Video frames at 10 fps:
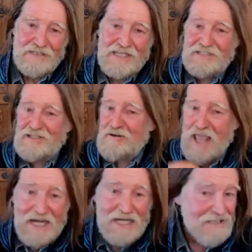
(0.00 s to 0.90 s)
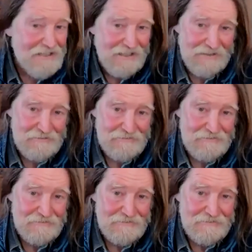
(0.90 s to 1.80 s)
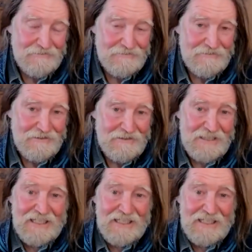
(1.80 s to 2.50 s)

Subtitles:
Is there anything that